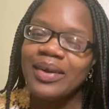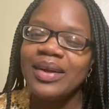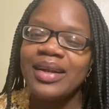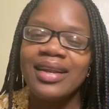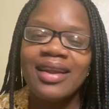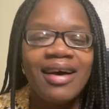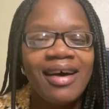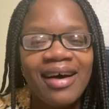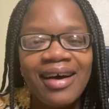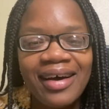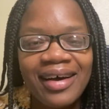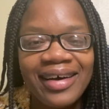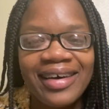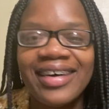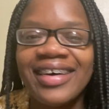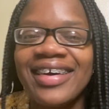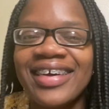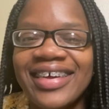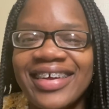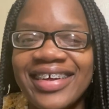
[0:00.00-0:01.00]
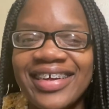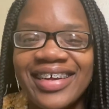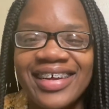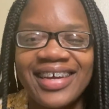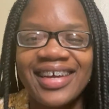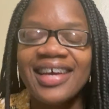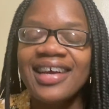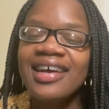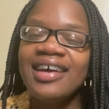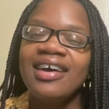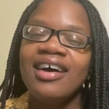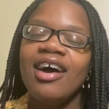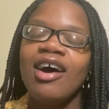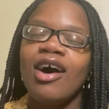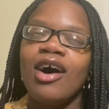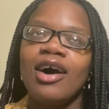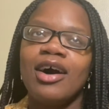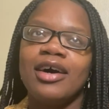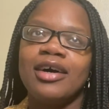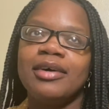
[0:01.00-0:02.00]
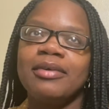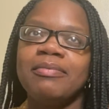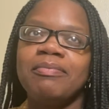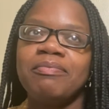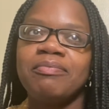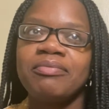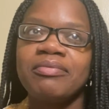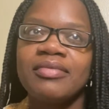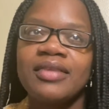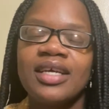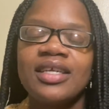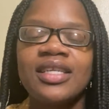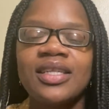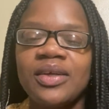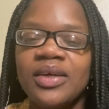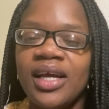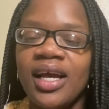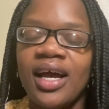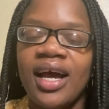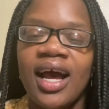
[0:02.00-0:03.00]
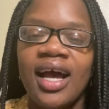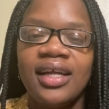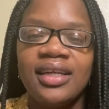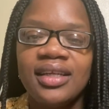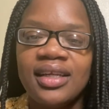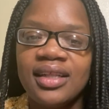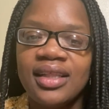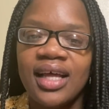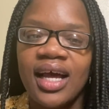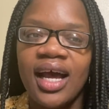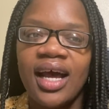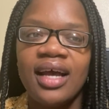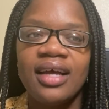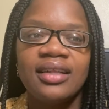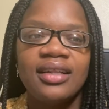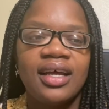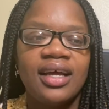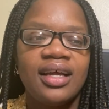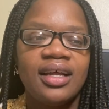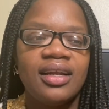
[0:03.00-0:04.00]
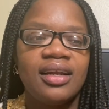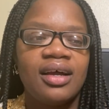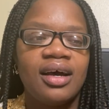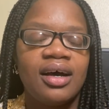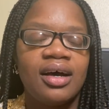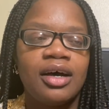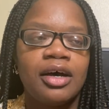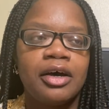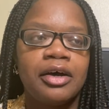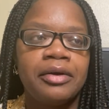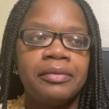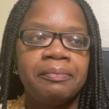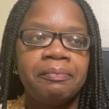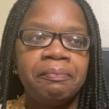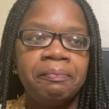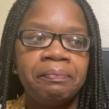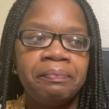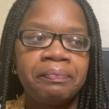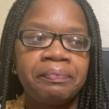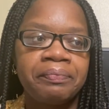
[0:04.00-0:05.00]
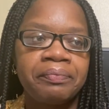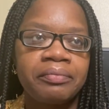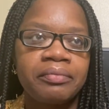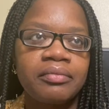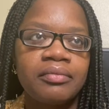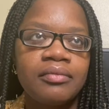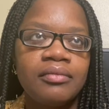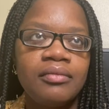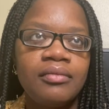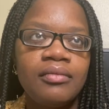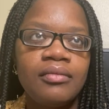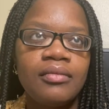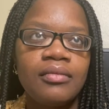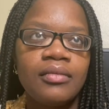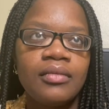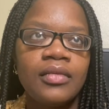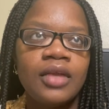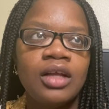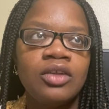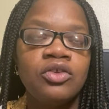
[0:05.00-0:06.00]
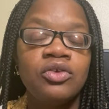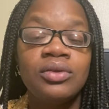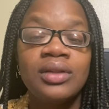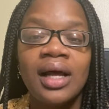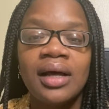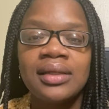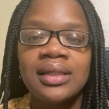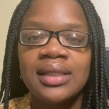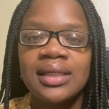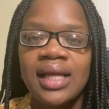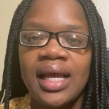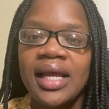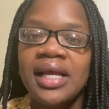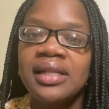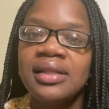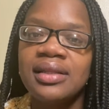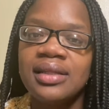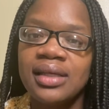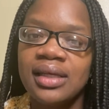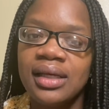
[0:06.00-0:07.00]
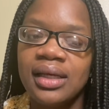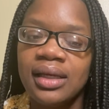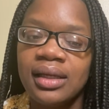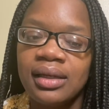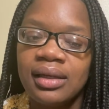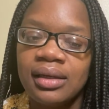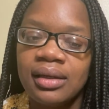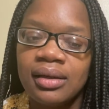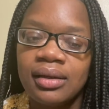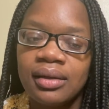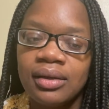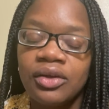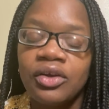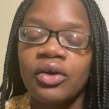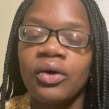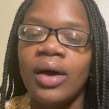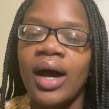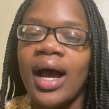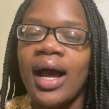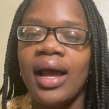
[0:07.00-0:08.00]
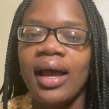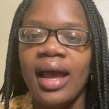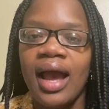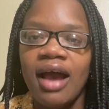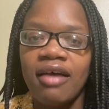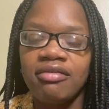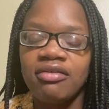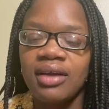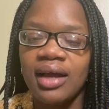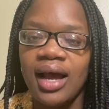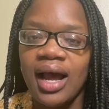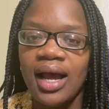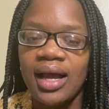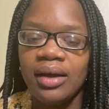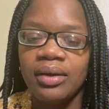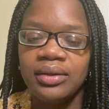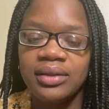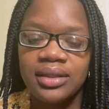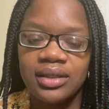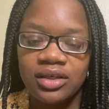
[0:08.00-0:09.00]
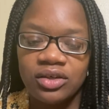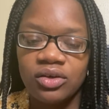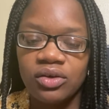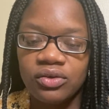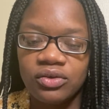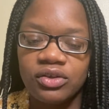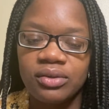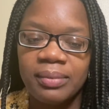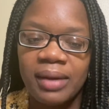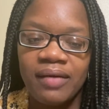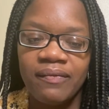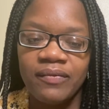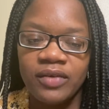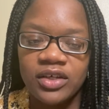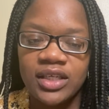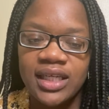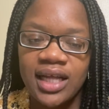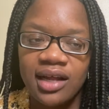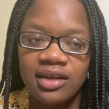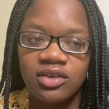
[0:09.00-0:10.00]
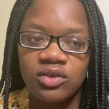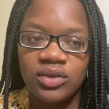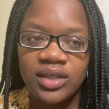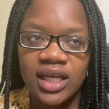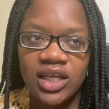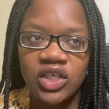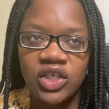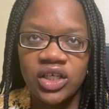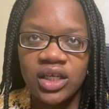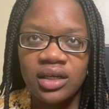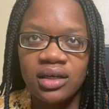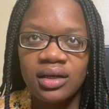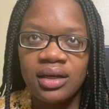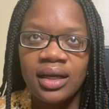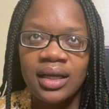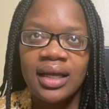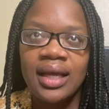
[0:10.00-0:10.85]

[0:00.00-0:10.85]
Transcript: long? um, So yeah, I did that. And then um, two thousand eighteen, you know, I after I did go to my first consultation,